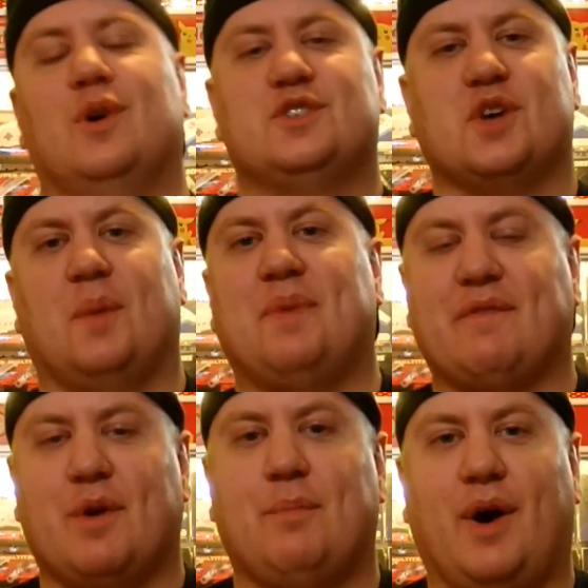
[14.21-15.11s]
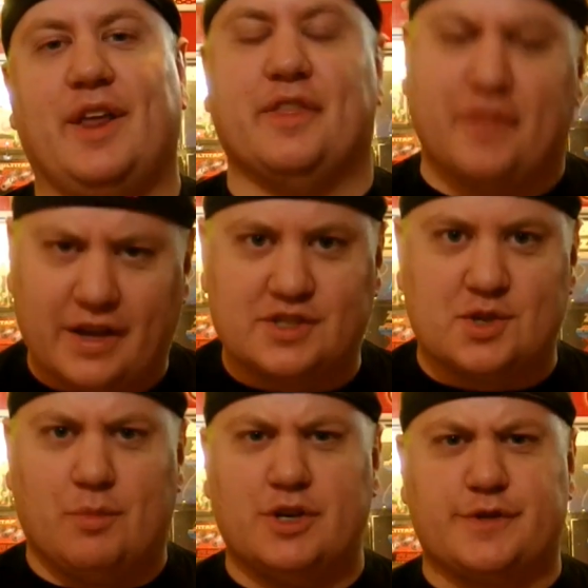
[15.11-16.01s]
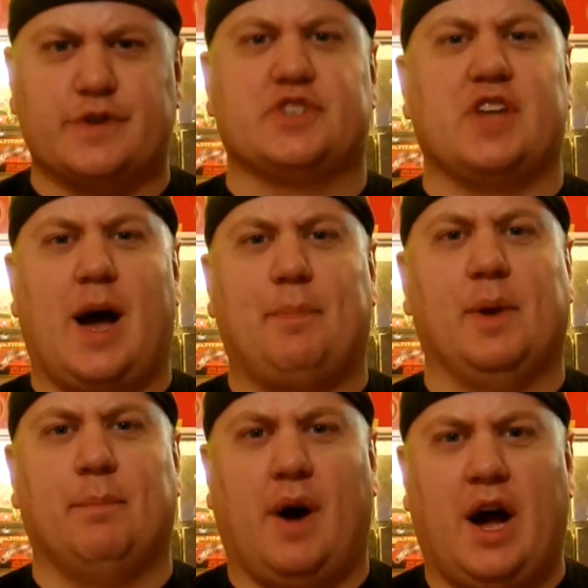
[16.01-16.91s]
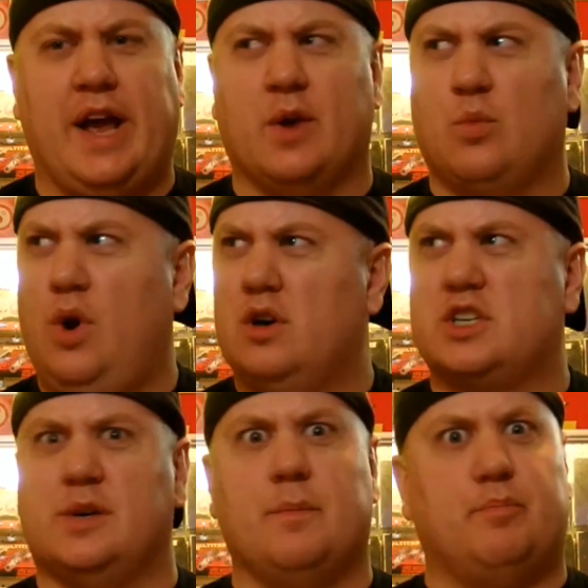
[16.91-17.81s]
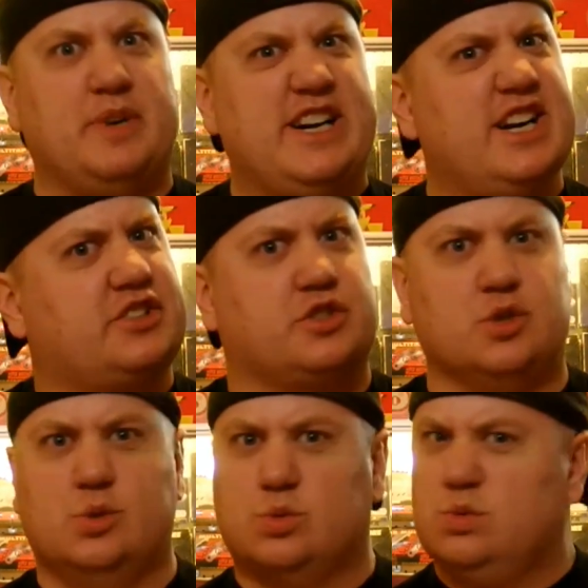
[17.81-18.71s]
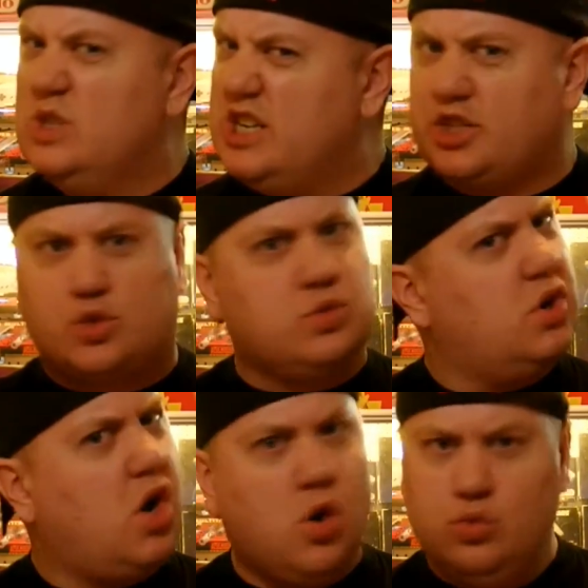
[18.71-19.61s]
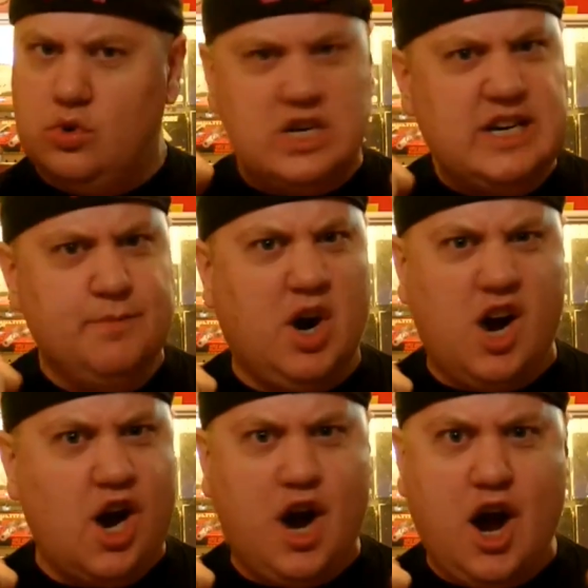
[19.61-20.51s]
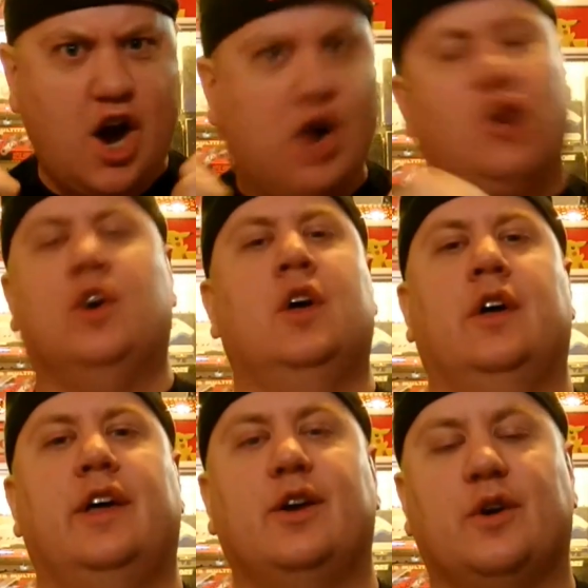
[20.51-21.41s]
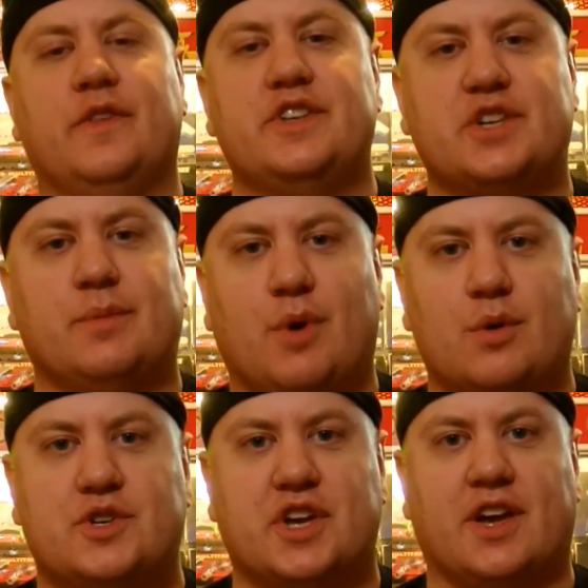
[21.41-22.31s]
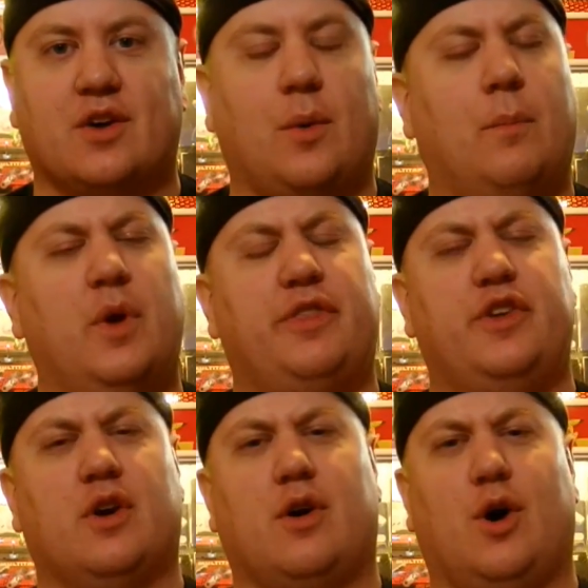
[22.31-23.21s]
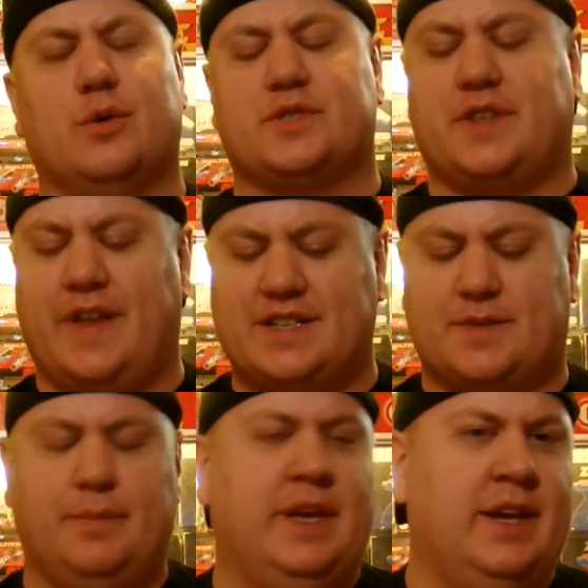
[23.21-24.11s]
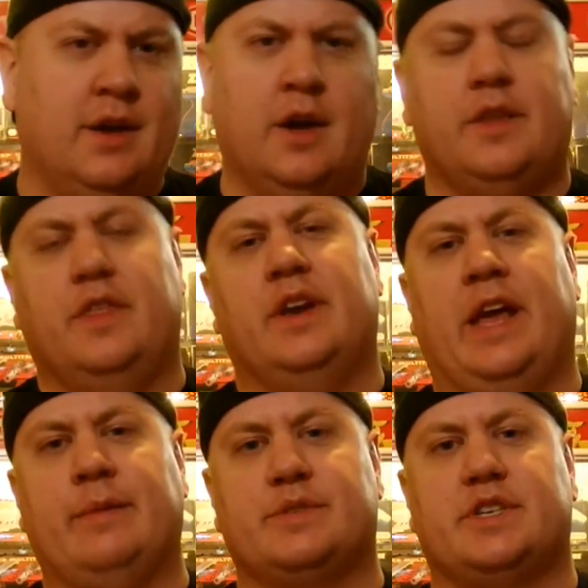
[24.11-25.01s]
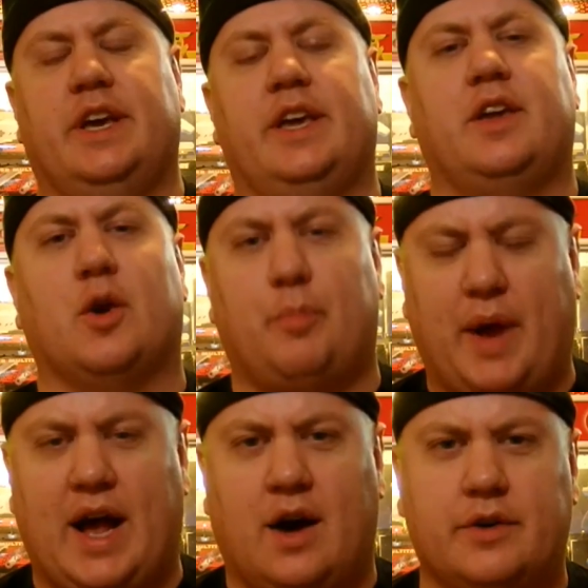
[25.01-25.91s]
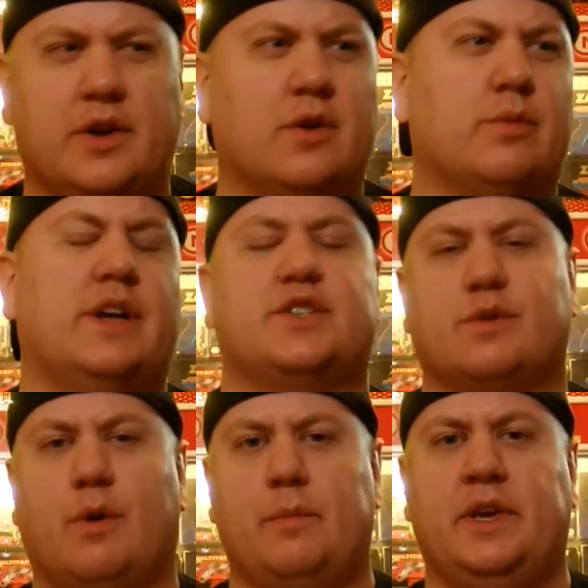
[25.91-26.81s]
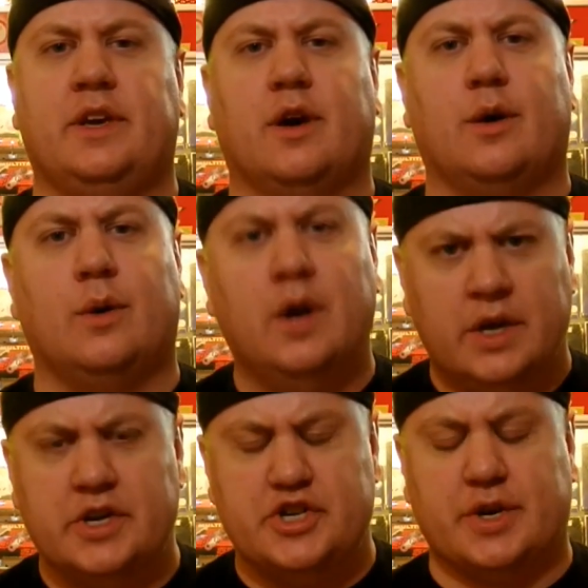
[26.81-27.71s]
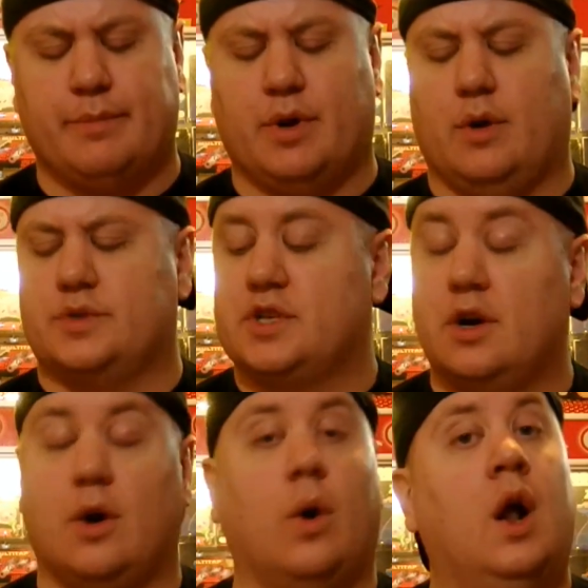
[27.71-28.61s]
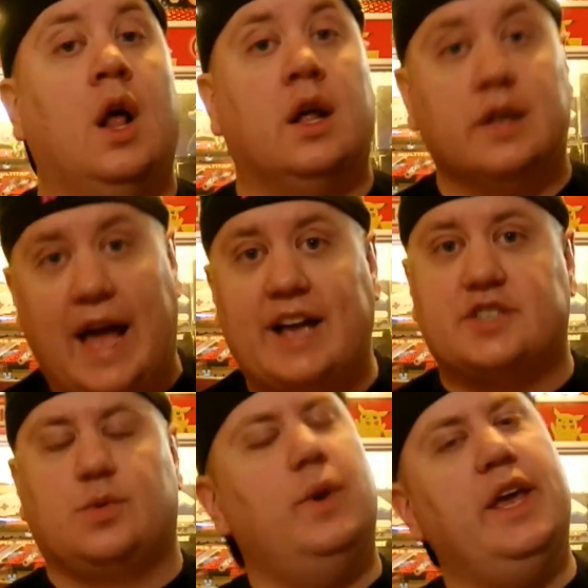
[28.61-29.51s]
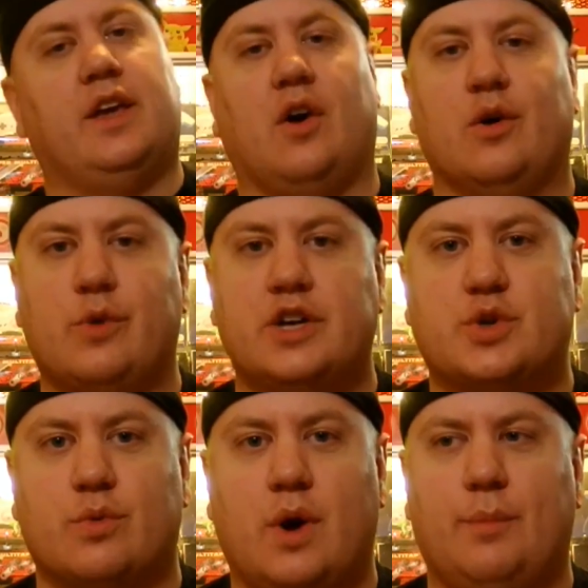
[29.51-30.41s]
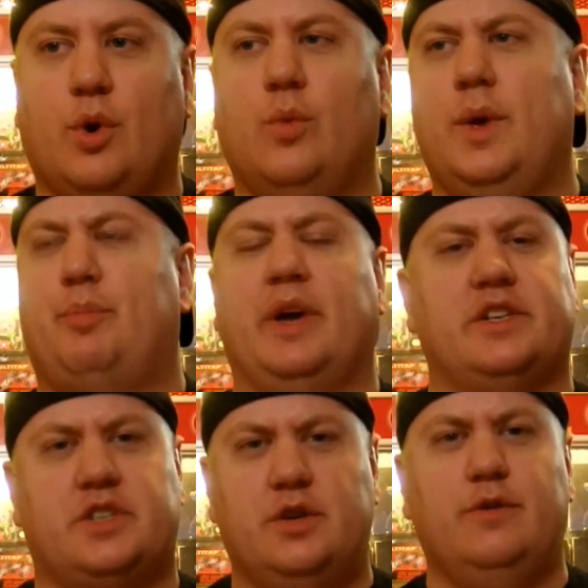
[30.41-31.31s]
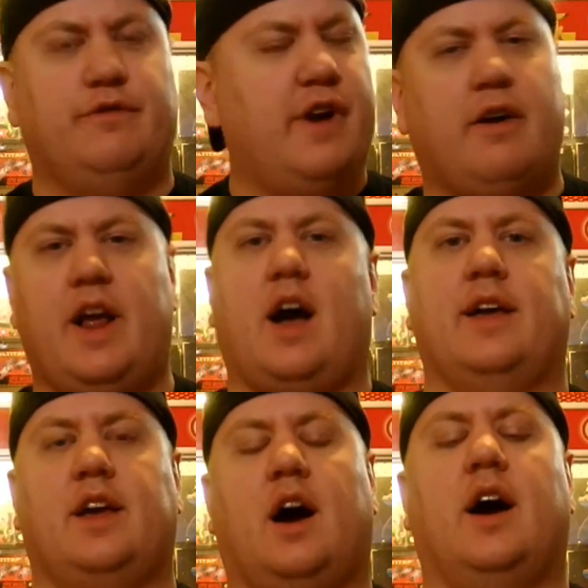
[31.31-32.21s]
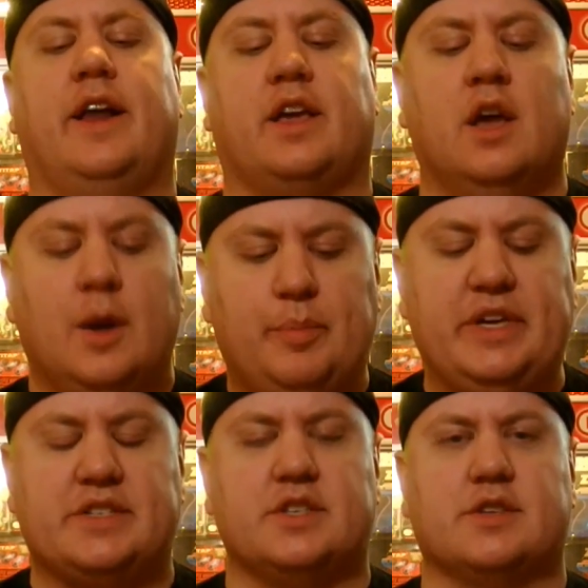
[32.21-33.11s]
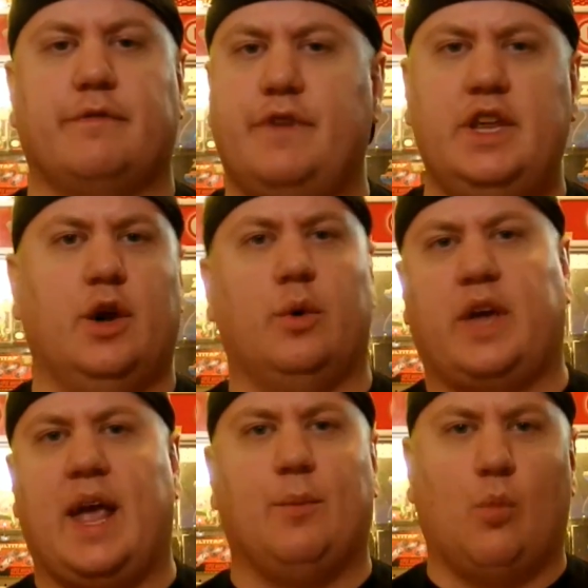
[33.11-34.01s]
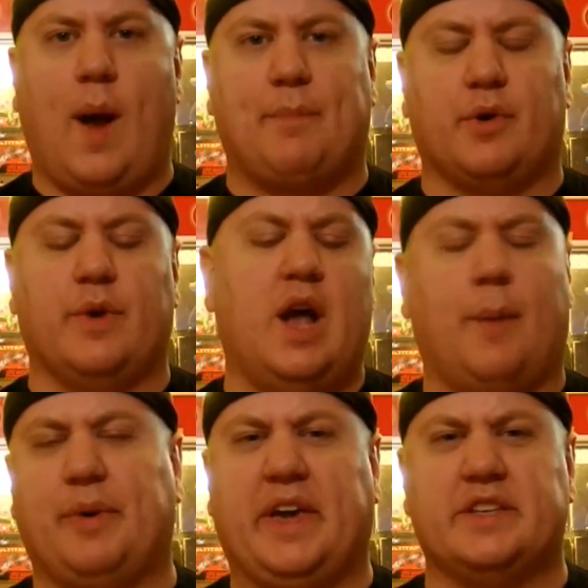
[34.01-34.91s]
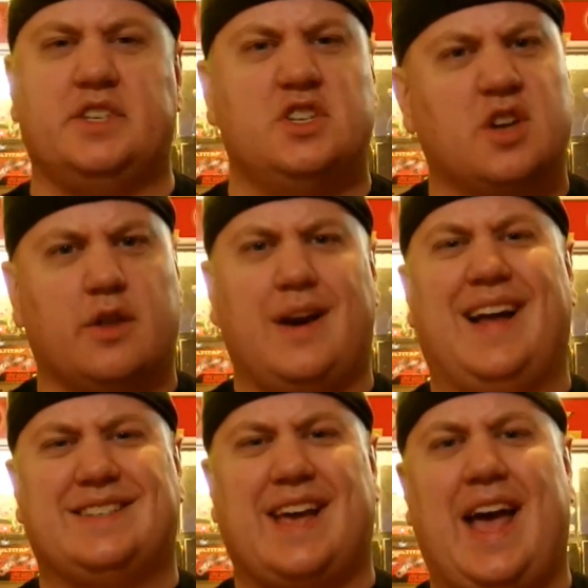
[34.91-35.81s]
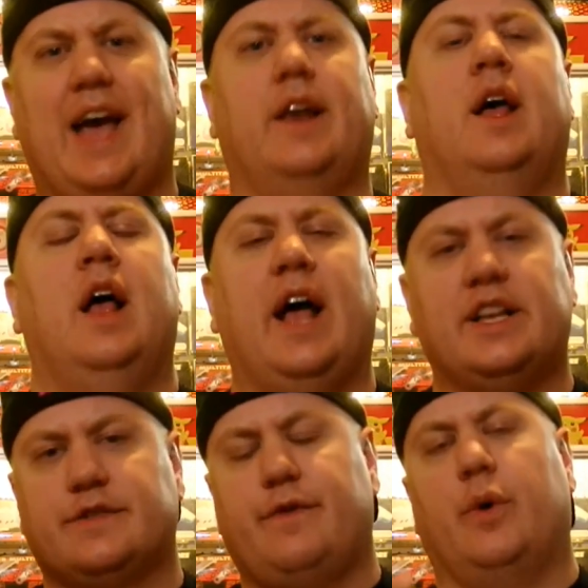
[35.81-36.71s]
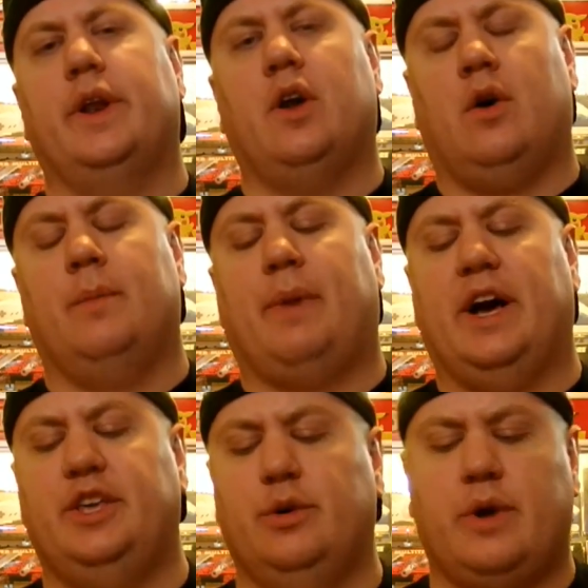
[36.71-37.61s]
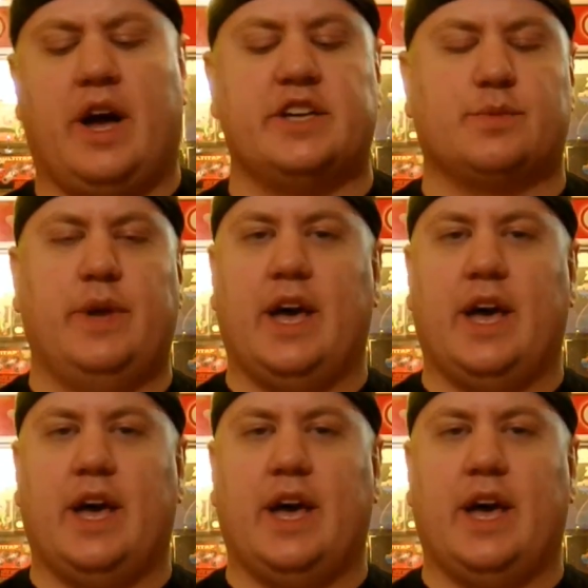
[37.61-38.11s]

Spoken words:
What's up, everybody? Thanks so much for stopping by and welcome back to Retro Rumble here on the Jimbo channel with your host, that's me, the namesake, your pal, your retro amigo, Jimbo. So, last week on Retro Rumble, we pit two very iconic pieces of video game weaponry up against each other head to head as voted on by you guys.